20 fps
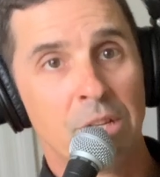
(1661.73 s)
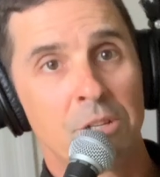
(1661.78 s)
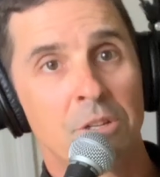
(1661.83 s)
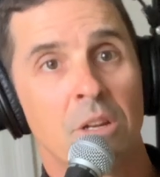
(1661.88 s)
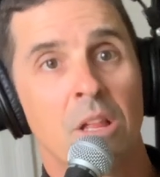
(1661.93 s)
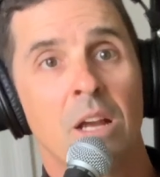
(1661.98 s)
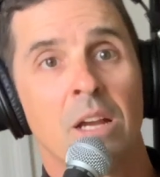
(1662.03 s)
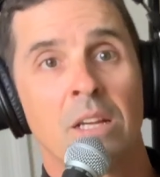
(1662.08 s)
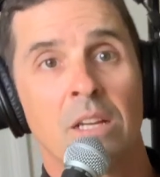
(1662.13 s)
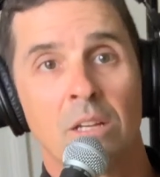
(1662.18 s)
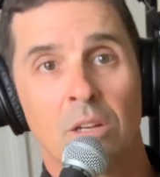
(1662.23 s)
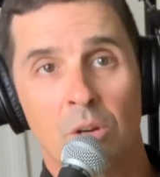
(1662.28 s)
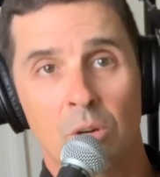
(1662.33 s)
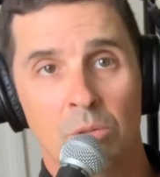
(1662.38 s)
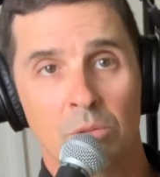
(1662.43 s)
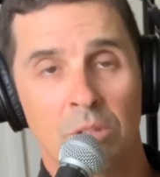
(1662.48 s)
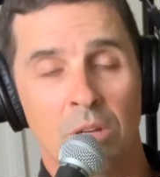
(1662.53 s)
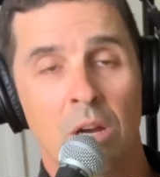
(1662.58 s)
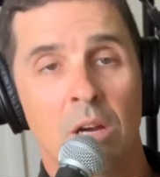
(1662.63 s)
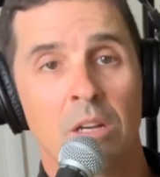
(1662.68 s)
preaching like
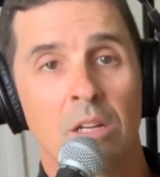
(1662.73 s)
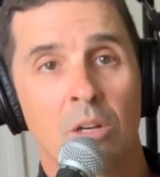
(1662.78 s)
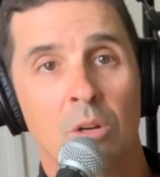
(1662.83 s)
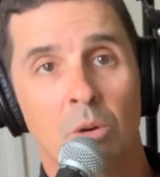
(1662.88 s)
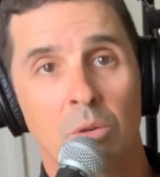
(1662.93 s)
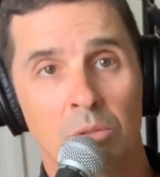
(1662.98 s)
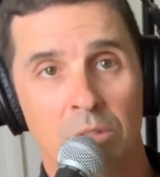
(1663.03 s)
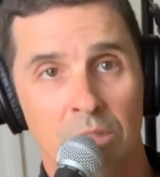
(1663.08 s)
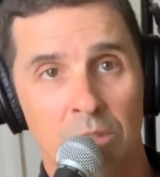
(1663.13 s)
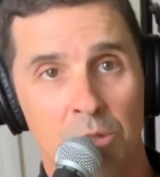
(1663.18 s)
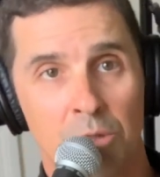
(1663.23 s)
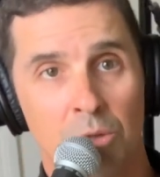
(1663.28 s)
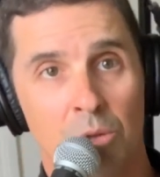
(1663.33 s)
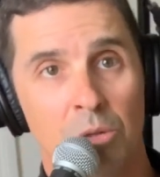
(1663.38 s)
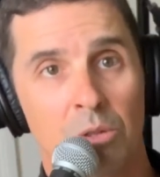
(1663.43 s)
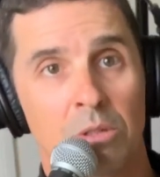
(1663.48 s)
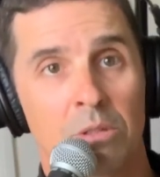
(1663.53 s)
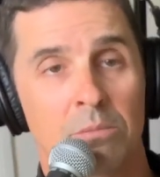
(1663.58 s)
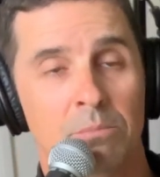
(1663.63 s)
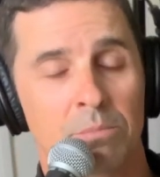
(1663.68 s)
on a golden
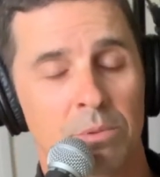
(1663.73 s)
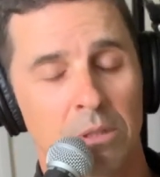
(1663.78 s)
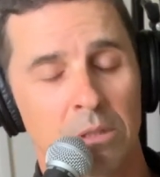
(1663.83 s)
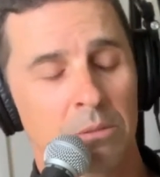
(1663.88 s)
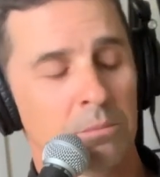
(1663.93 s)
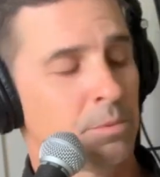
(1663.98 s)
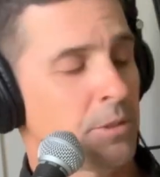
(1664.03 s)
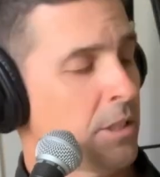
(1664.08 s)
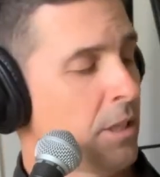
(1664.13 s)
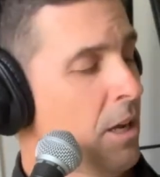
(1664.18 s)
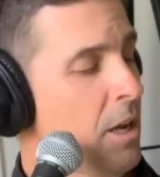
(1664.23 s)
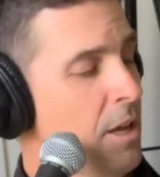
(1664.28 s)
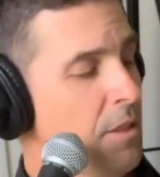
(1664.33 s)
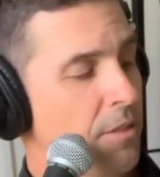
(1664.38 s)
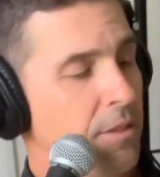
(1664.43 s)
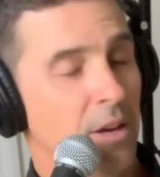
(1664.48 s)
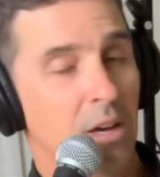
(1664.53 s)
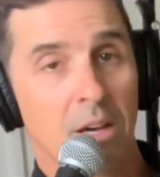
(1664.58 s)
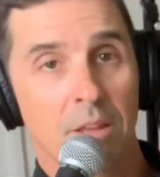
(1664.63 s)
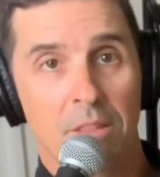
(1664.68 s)
shore,
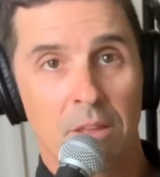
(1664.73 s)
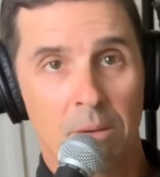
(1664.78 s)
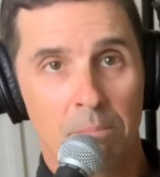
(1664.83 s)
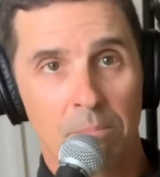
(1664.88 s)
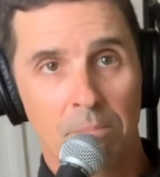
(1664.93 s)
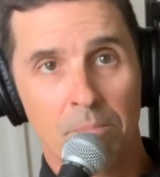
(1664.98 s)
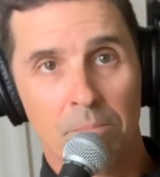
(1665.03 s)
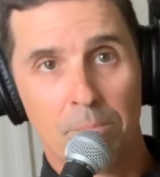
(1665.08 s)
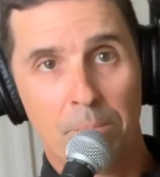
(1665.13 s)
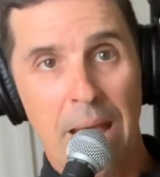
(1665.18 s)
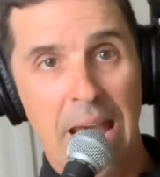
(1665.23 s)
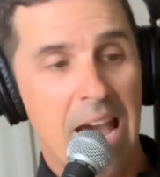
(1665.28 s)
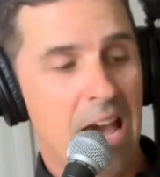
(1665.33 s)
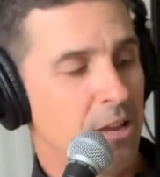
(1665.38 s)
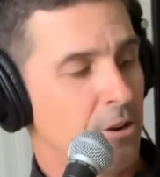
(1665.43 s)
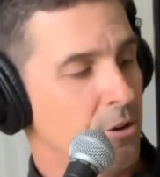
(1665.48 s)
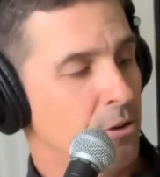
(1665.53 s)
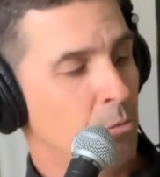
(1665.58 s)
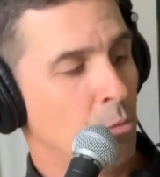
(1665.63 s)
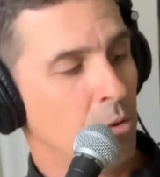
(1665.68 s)
the
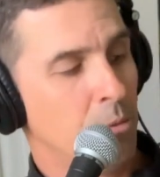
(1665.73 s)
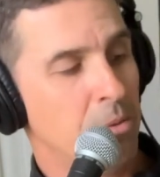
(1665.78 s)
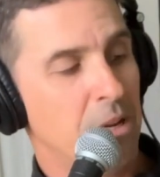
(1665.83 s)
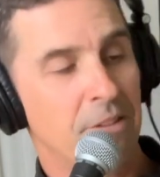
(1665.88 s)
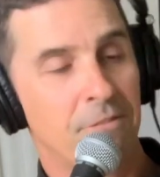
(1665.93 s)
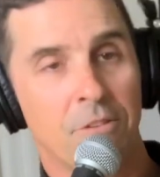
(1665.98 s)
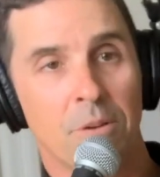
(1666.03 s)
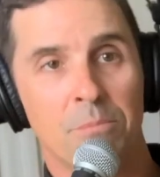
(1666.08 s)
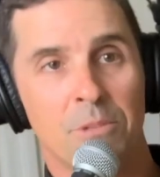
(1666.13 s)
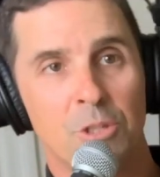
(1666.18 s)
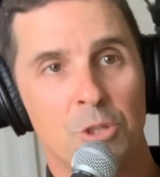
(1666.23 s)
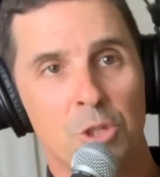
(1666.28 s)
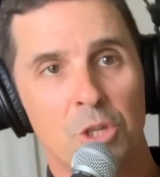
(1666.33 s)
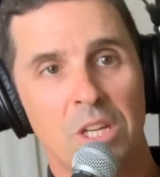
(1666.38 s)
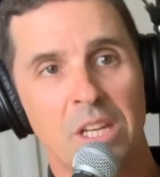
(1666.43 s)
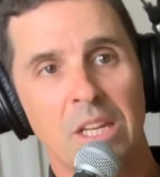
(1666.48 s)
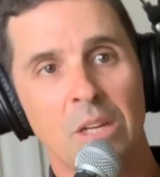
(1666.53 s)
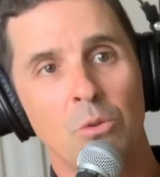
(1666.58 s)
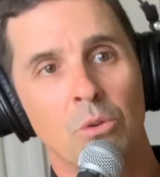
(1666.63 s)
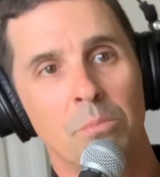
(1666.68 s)
pattern would be from the
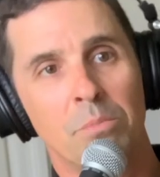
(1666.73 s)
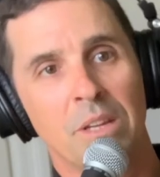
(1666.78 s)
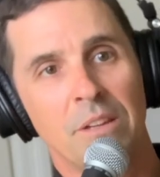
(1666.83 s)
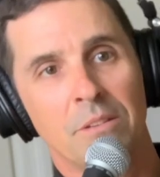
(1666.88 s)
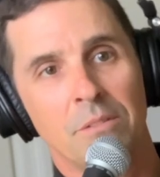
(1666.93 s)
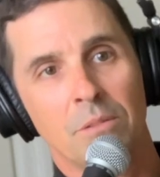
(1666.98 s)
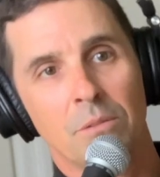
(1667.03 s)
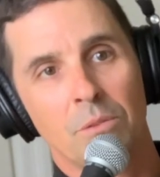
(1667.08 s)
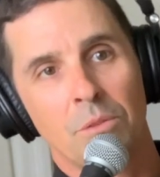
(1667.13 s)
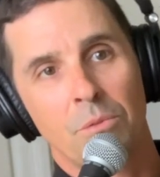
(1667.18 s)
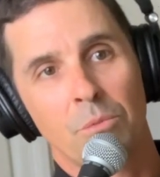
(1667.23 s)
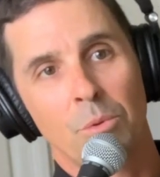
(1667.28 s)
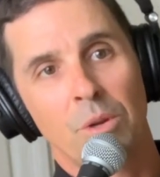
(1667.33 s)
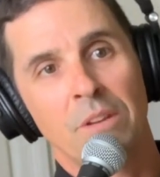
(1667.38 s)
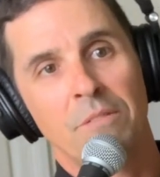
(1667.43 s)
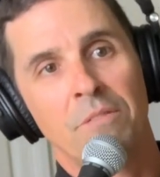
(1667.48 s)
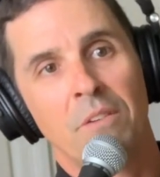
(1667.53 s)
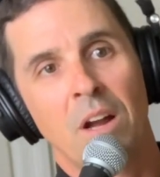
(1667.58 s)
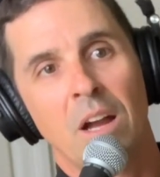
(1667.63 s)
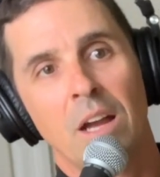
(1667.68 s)
G would be
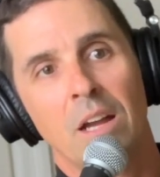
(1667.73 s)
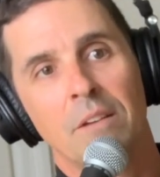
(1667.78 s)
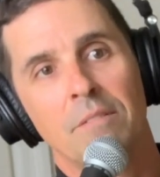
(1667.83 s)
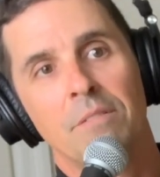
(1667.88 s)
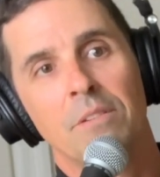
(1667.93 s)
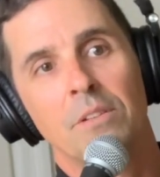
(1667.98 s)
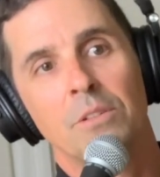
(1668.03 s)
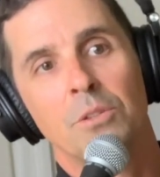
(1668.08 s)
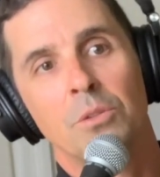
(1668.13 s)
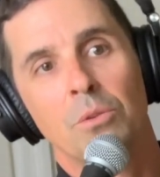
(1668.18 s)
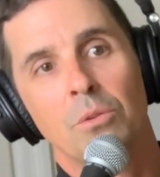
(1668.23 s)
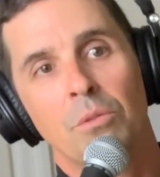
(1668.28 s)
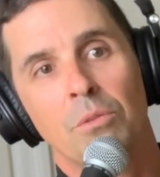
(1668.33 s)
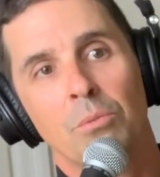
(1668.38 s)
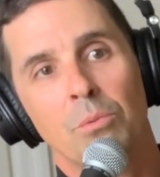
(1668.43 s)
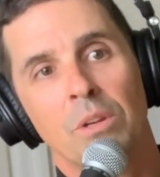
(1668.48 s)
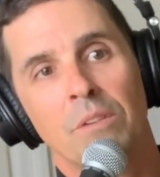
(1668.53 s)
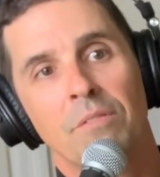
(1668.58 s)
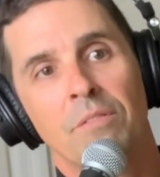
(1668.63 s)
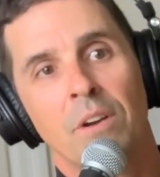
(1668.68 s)
3-5
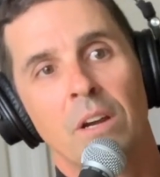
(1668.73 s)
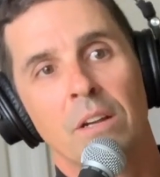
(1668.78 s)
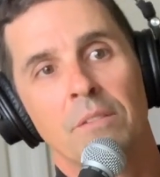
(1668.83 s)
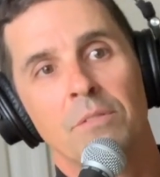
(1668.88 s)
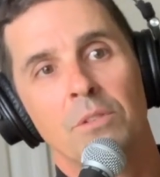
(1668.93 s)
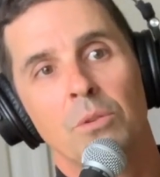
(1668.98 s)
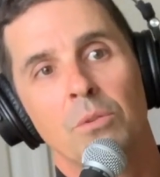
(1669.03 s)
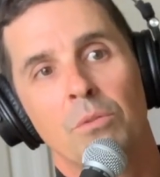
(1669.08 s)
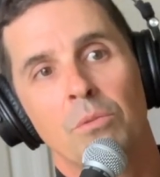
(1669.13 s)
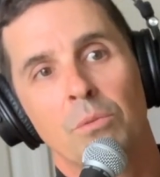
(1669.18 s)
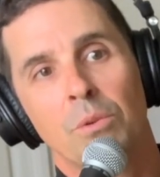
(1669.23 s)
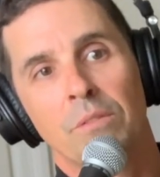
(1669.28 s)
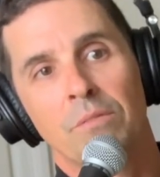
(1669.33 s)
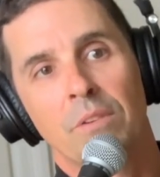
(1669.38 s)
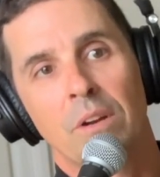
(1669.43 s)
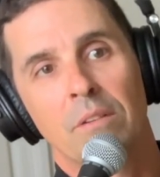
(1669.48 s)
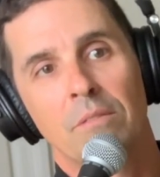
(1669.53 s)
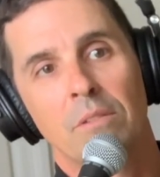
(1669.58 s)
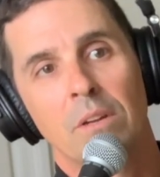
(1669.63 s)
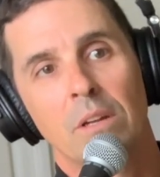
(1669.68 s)
2-3-5
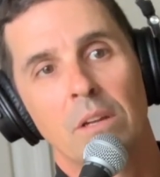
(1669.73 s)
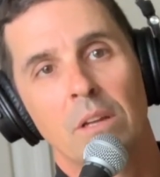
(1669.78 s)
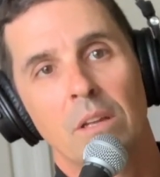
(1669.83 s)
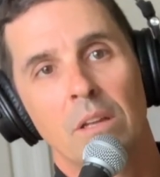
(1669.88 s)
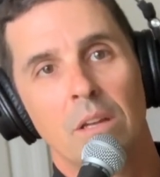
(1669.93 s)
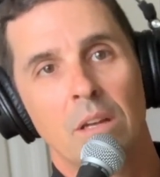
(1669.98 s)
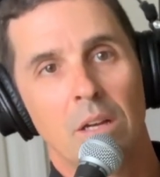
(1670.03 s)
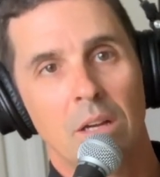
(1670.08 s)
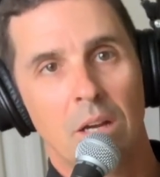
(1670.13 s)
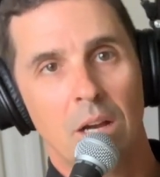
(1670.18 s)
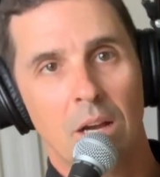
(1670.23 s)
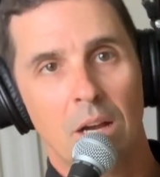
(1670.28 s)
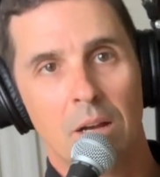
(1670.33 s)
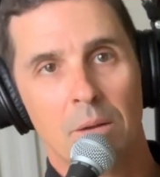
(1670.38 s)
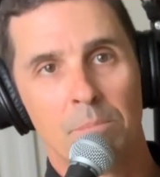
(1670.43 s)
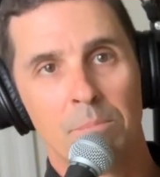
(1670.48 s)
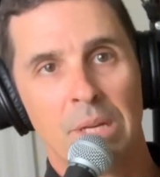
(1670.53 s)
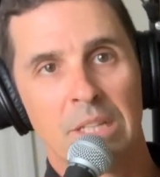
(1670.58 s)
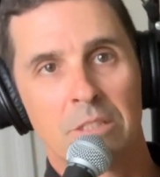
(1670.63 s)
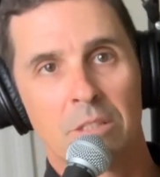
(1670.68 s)
2-3,
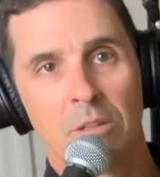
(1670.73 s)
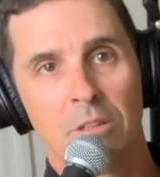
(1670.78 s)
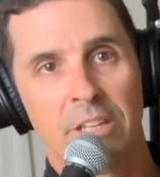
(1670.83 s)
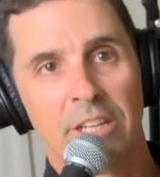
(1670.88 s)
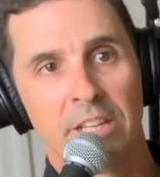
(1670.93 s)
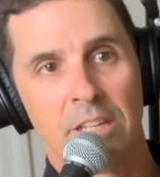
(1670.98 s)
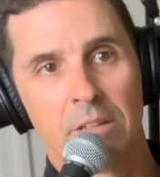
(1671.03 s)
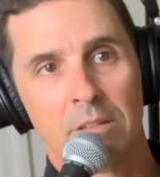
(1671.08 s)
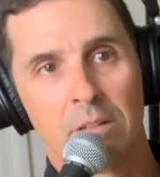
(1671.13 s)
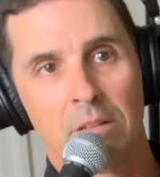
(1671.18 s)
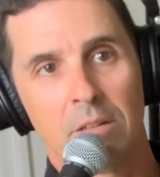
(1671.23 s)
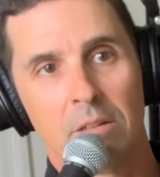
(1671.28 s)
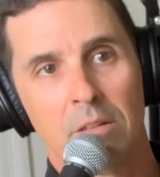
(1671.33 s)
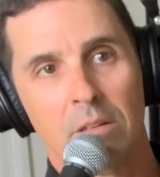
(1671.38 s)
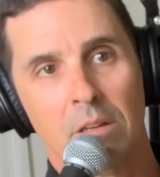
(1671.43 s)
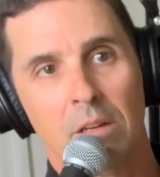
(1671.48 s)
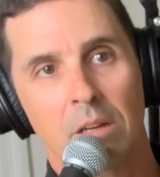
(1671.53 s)
Mixolydian.